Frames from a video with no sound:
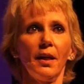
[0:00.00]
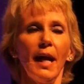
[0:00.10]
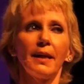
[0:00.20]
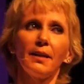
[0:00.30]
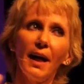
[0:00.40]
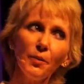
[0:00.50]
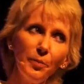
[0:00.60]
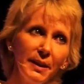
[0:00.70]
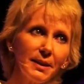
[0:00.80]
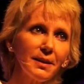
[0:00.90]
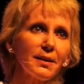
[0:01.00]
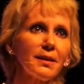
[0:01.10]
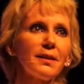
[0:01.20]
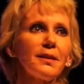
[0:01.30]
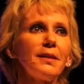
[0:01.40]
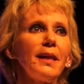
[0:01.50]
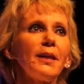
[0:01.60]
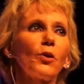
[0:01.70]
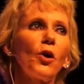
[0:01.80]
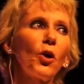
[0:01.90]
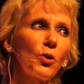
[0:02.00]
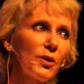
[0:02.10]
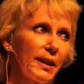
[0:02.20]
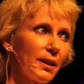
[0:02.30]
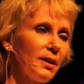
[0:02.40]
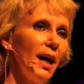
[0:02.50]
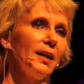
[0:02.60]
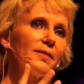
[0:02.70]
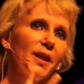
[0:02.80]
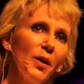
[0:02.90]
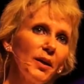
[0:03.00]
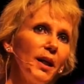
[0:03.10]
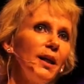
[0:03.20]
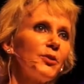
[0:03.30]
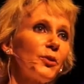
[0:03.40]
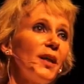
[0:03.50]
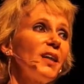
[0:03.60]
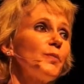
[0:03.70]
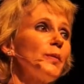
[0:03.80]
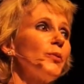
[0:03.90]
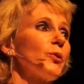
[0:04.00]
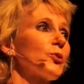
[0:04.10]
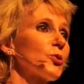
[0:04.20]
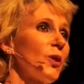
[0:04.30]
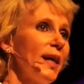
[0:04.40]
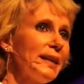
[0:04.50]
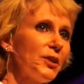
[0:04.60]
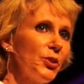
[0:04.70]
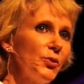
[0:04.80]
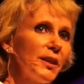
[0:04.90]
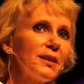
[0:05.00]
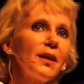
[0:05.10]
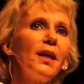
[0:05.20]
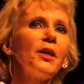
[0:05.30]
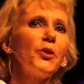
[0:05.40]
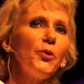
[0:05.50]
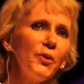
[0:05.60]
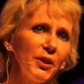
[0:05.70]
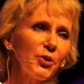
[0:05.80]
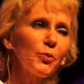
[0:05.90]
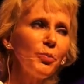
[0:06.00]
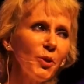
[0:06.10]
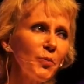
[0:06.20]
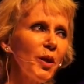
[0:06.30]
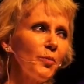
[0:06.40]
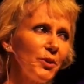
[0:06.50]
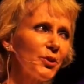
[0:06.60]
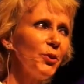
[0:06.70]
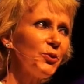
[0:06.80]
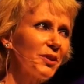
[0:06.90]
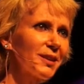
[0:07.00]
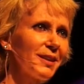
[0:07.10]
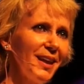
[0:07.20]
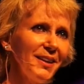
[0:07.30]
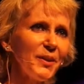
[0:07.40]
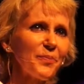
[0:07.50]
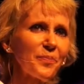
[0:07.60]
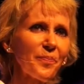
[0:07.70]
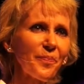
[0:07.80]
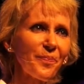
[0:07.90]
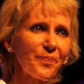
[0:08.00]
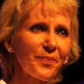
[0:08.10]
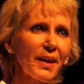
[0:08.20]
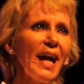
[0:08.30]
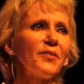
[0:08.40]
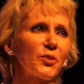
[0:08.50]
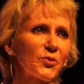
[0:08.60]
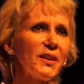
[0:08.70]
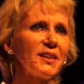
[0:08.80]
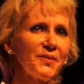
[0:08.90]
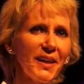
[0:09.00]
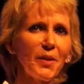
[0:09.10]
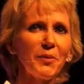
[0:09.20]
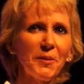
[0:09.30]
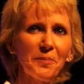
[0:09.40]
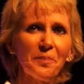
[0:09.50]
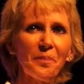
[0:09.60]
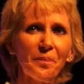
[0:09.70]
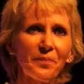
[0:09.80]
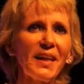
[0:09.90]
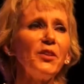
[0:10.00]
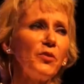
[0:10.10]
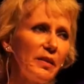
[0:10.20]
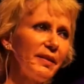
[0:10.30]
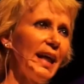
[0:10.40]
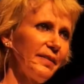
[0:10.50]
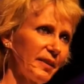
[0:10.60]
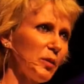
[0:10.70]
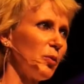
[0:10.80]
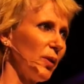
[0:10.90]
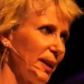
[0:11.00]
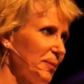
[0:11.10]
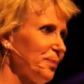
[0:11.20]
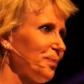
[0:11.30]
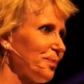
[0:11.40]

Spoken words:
And a lot of businesses today are hurting. So a lot of people who are trying to do things, you get your book published, who's going to sell it? After friends and family, that you've given half of them away.